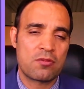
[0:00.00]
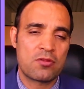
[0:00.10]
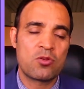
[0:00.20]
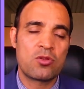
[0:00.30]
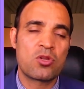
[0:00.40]

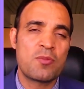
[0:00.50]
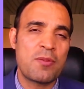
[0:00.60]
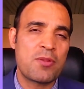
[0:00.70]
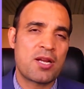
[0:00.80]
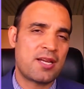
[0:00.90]
You
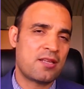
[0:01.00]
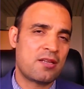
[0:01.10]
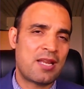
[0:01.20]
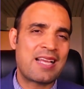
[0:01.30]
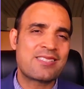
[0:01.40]
remember
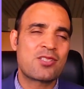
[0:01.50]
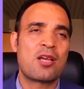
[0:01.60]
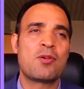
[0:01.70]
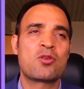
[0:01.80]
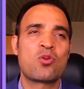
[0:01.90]
last
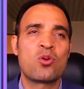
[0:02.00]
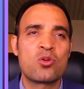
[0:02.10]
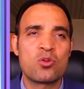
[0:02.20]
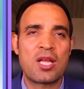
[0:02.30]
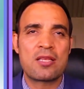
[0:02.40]
time I told
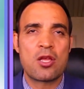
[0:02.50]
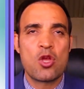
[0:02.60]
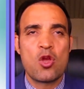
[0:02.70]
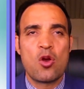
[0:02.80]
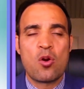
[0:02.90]
you that
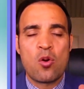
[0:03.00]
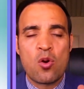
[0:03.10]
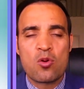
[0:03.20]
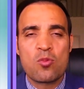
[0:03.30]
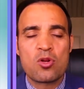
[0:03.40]

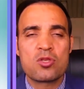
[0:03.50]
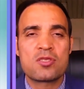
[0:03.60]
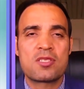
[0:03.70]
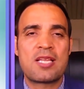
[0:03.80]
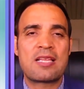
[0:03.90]

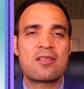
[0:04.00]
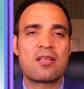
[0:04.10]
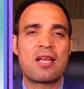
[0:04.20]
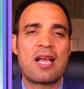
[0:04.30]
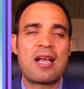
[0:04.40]
hormones that
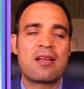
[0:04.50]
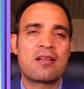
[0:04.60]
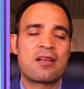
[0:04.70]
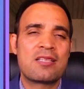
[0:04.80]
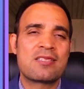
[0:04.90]

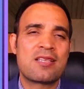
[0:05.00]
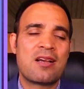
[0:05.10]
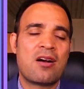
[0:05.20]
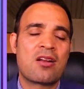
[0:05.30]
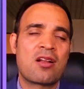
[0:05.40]

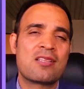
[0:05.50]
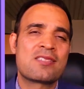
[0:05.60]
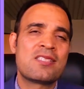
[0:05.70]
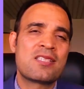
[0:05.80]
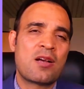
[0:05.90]

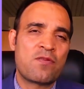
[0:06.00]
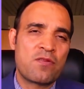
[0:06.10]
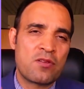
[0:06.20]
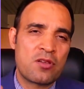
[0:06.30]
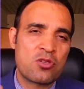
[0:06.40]
consist of
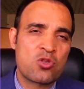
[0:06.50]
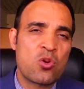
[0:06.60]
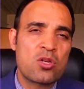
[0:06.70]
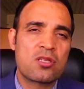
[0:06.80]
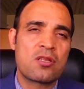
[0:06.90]

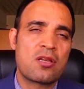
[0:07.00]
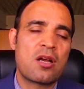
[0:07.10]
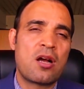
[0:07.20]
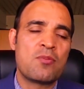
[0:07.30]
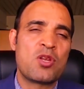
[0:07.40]
short
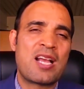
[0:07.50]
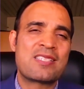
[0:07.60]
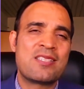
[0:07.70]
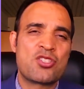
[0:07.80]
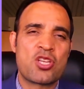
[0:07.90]
amino
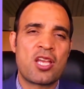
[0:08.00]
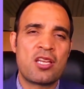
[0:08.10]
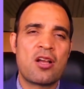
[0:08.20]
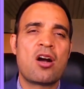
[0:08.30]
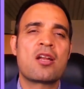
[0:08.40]
acid
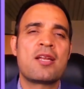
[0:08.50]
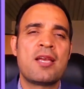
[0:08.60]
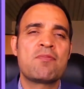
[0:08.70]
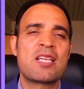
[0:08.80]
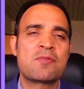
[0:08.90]
chain are
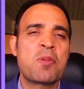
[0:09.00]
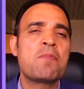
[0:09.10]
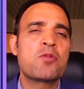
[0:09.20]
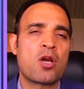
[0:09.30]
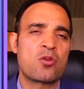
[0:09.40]
named as
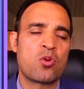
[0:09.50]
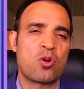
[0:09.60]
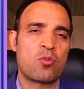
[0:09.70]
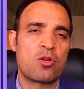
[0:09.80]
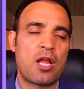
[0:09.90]
peptide
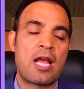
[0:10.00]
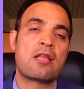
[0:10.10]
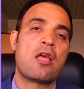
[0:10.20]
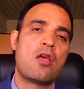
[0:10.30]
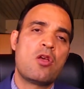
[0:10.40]
hormone,
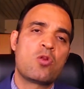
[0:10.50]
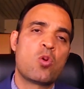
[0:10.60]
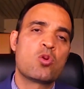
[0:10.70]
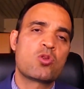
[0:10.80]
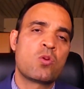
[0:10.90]
and
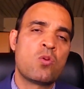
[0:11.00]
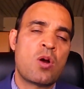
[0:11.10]
those who